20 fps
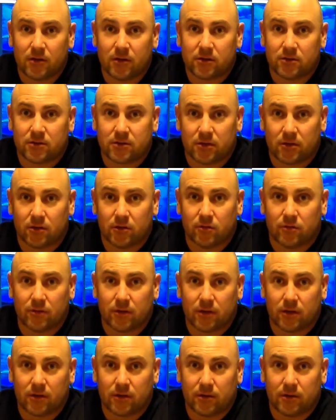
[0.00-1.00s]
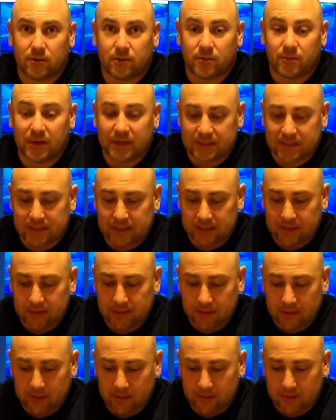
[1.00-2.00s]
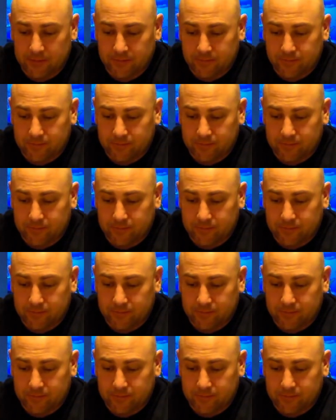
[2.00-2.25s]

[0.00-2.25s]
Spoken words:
So basically the